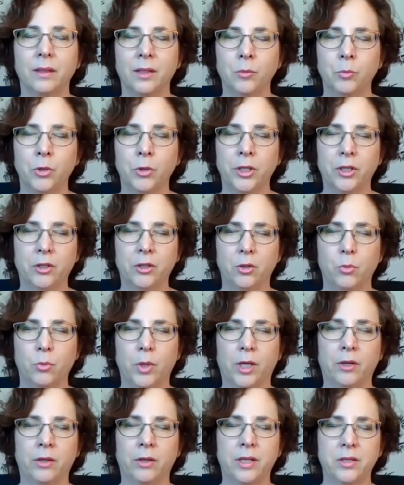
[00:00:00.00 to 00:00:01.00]
Now bring your
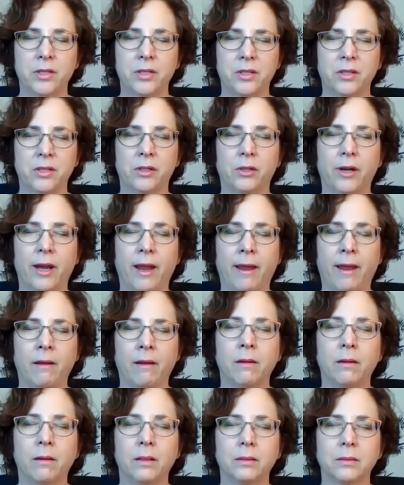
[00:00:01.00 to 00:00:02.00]
awareness to your
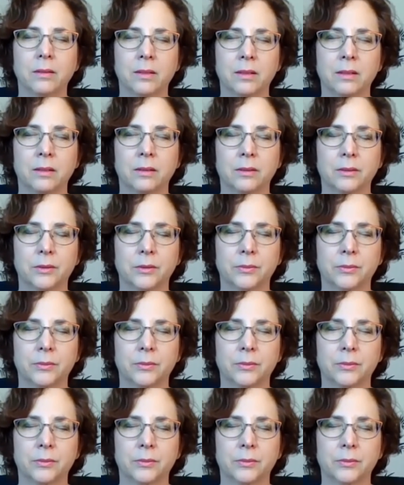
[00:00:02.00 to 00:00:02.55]
ankles.